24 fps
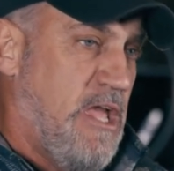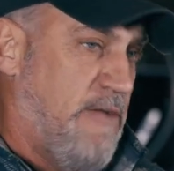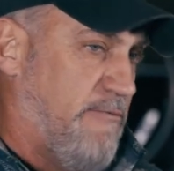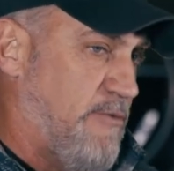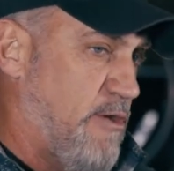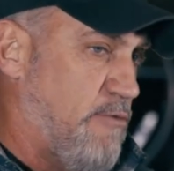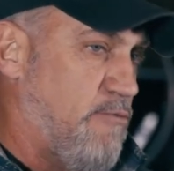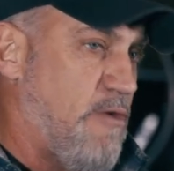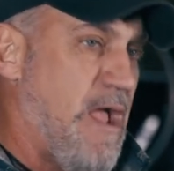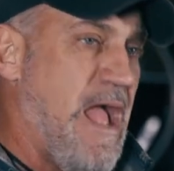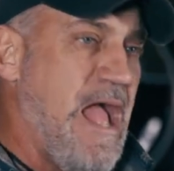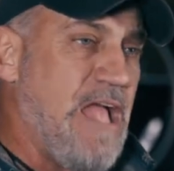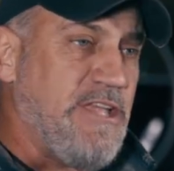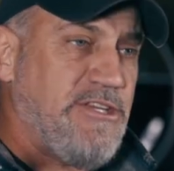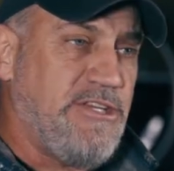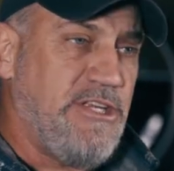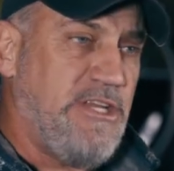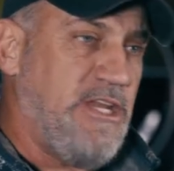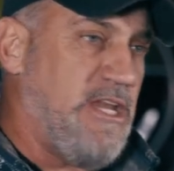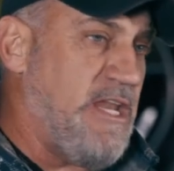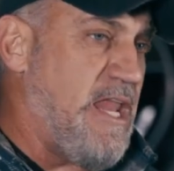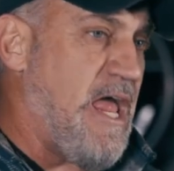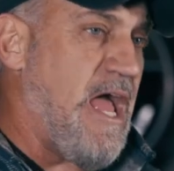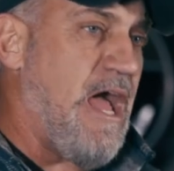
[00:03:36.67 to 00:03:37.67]
If you
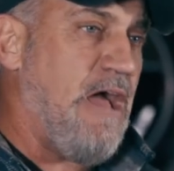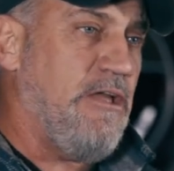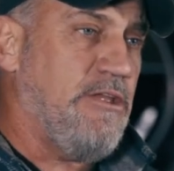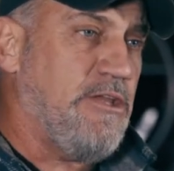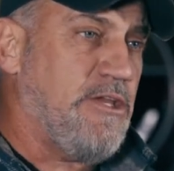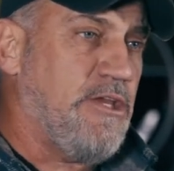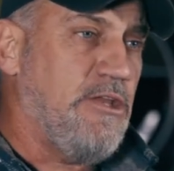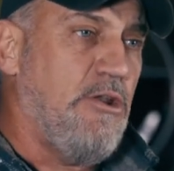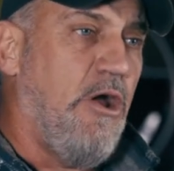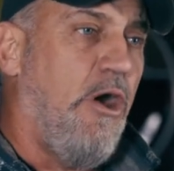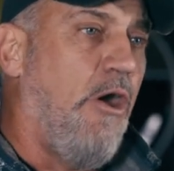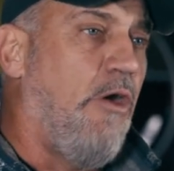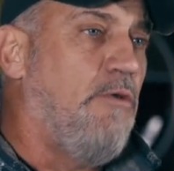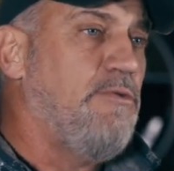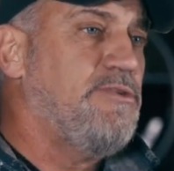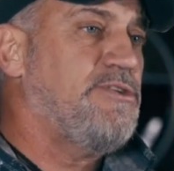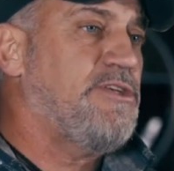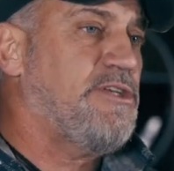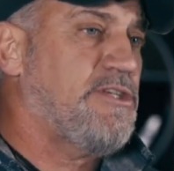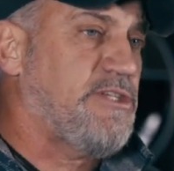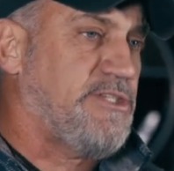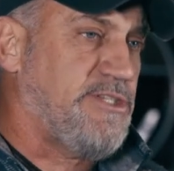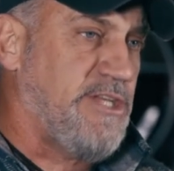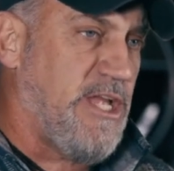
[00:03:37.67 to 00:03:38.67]
ration it out, you can
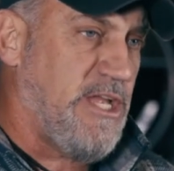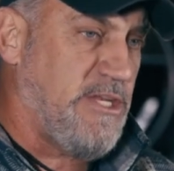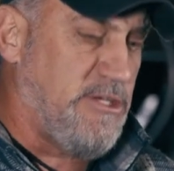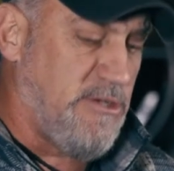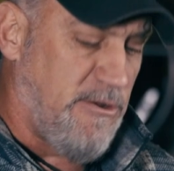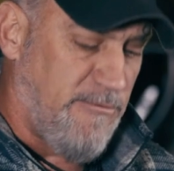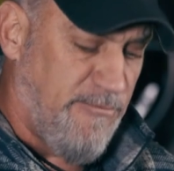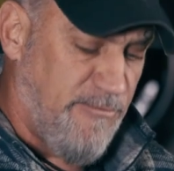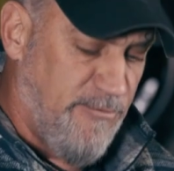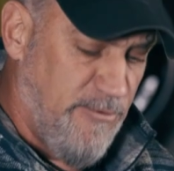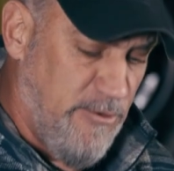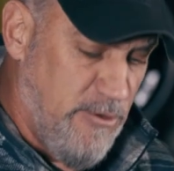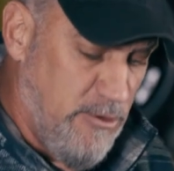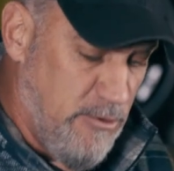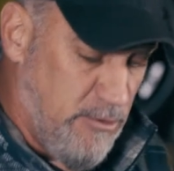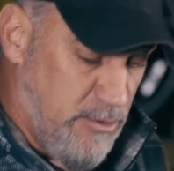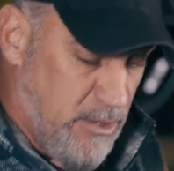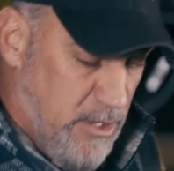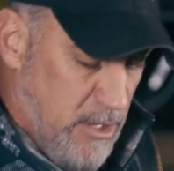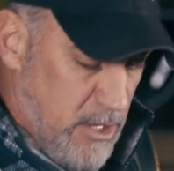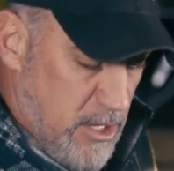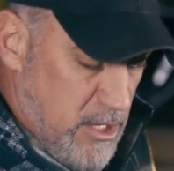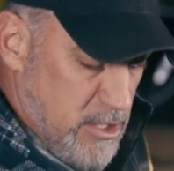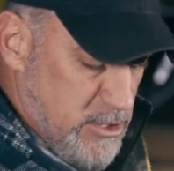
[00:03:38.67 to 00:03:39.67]
always extend your
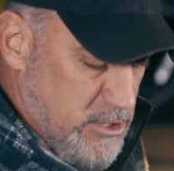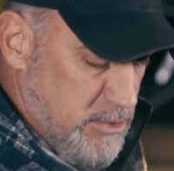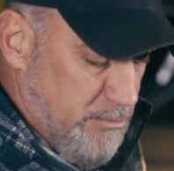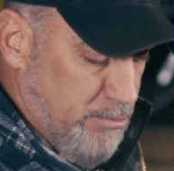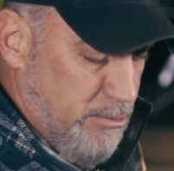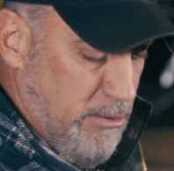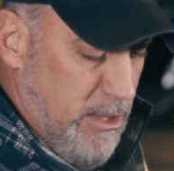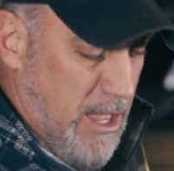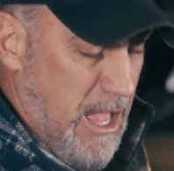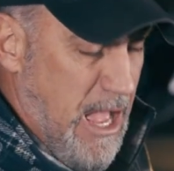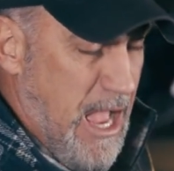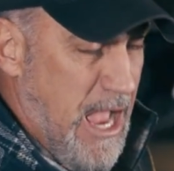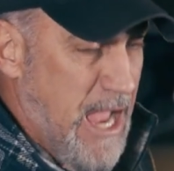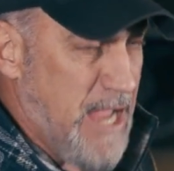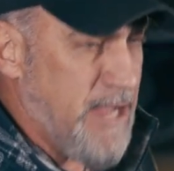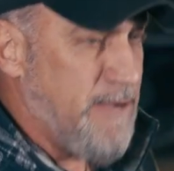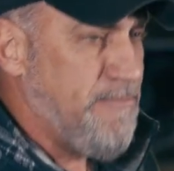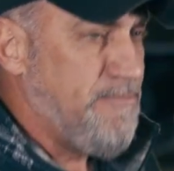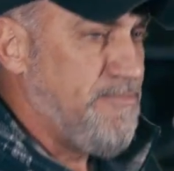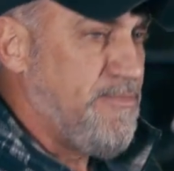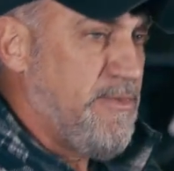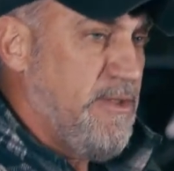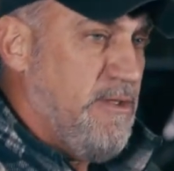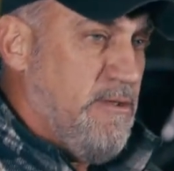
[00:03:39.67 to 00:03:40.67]
food
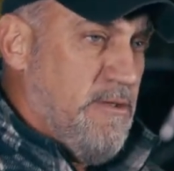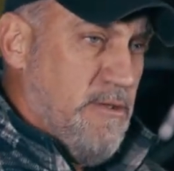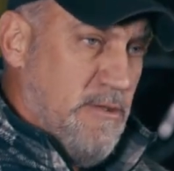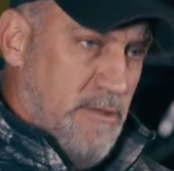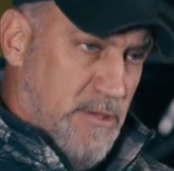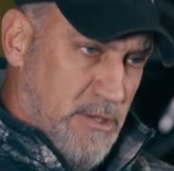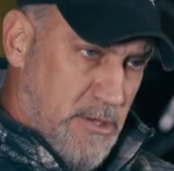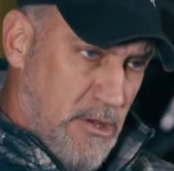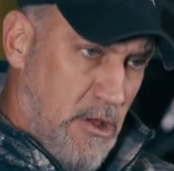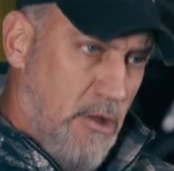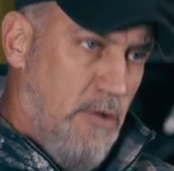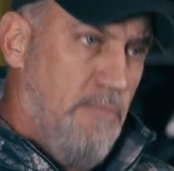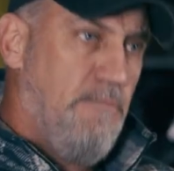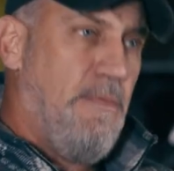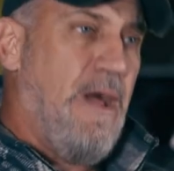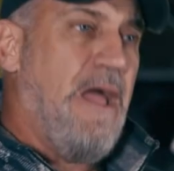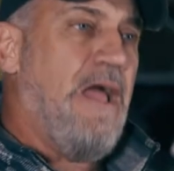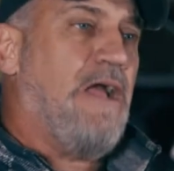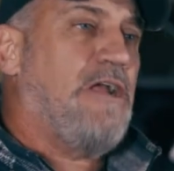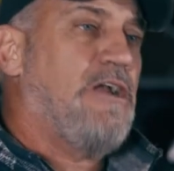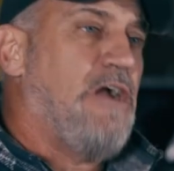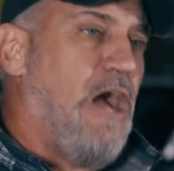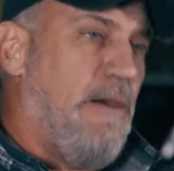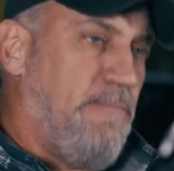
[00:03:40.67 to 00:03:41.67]
supply, you know,
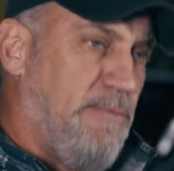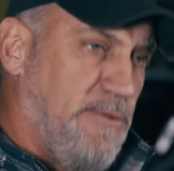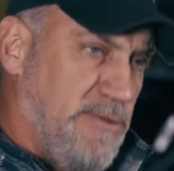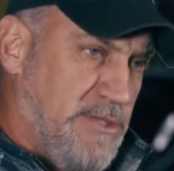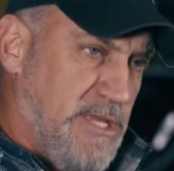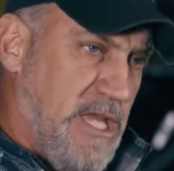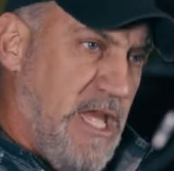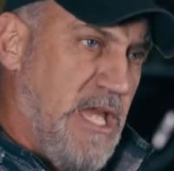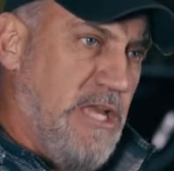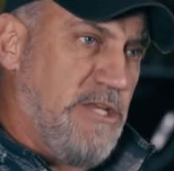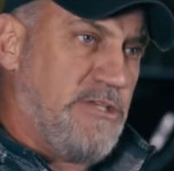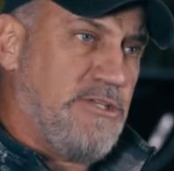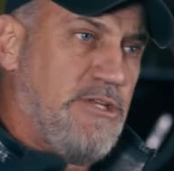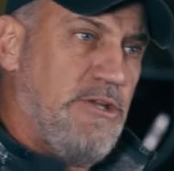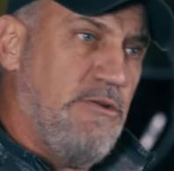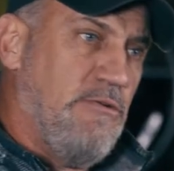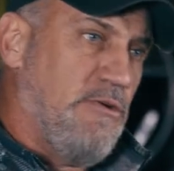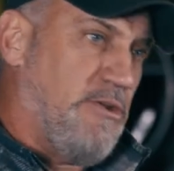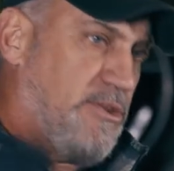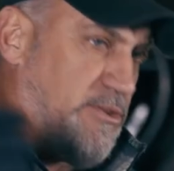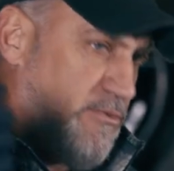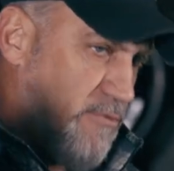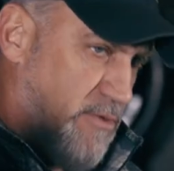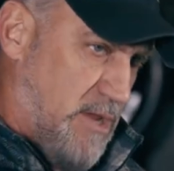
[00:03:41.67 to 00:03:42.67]
by a couple days,
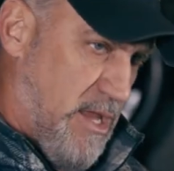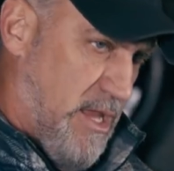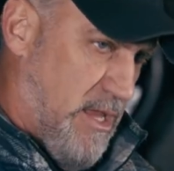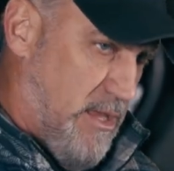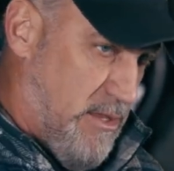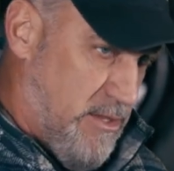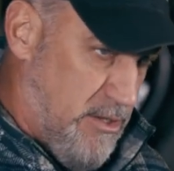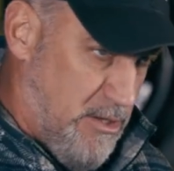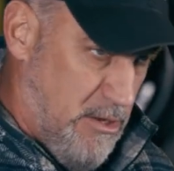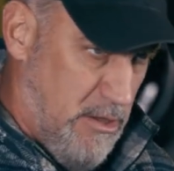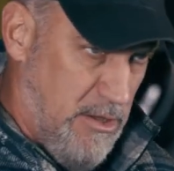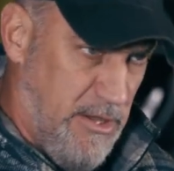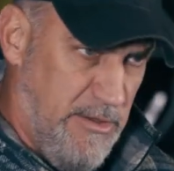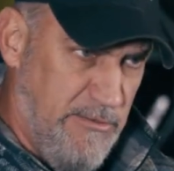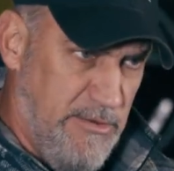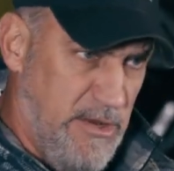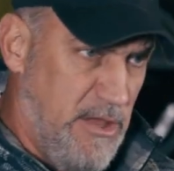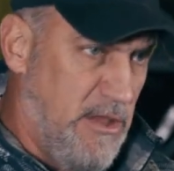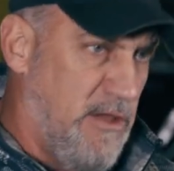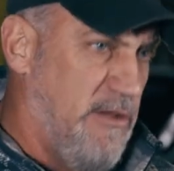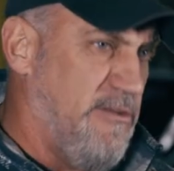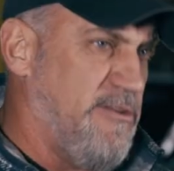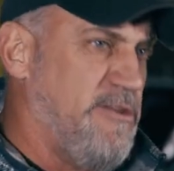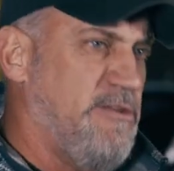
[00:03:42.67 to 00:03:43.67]
two or three. You know,
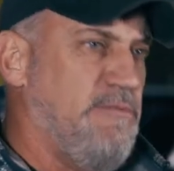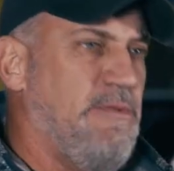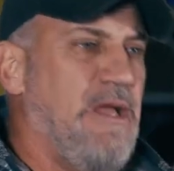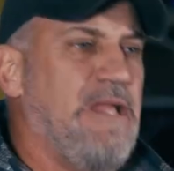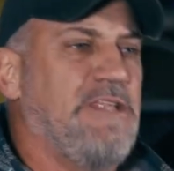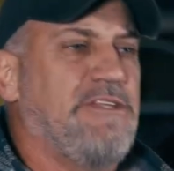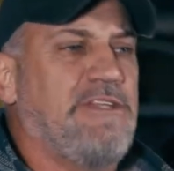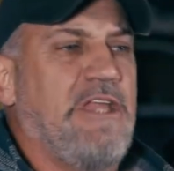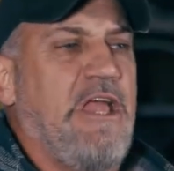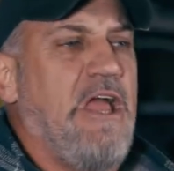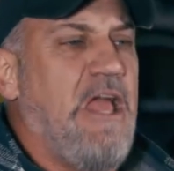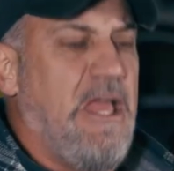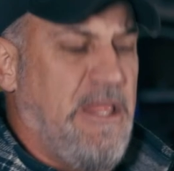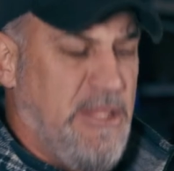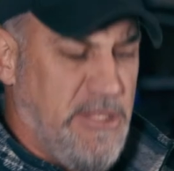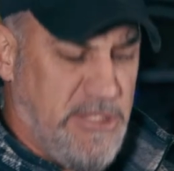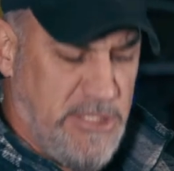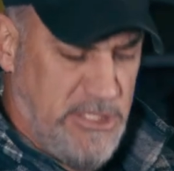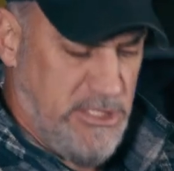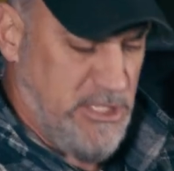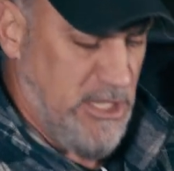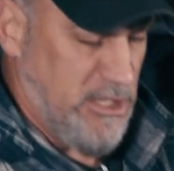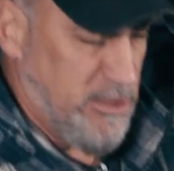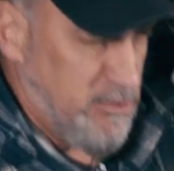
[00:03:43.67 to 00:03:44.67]
even though it might say, hey,
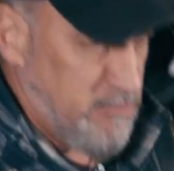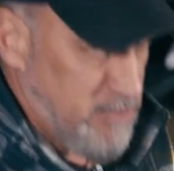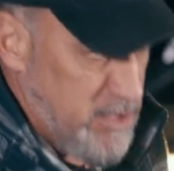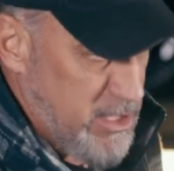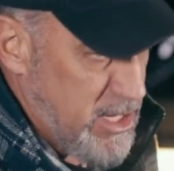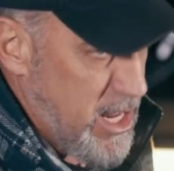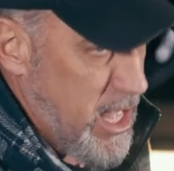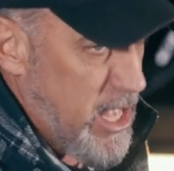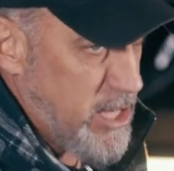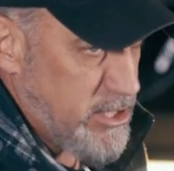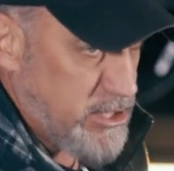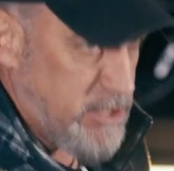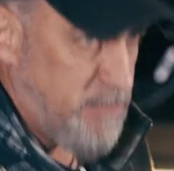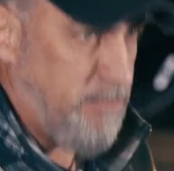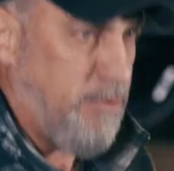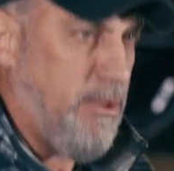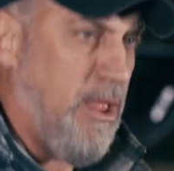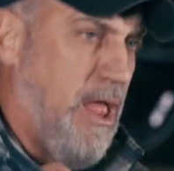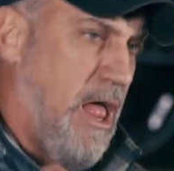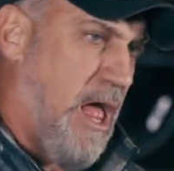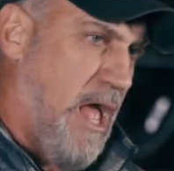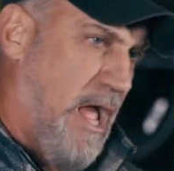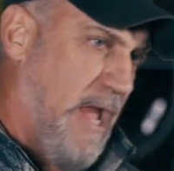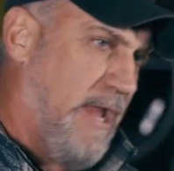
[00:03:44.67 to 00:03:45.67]
this is a three-day
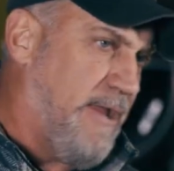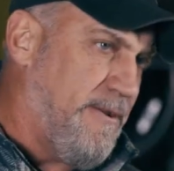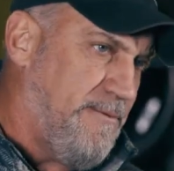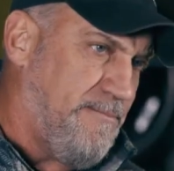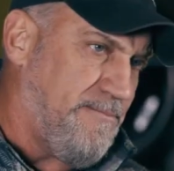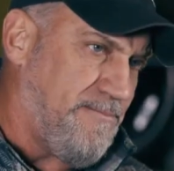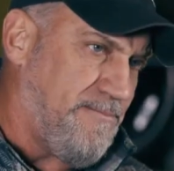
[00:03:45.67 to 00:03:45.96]
supply.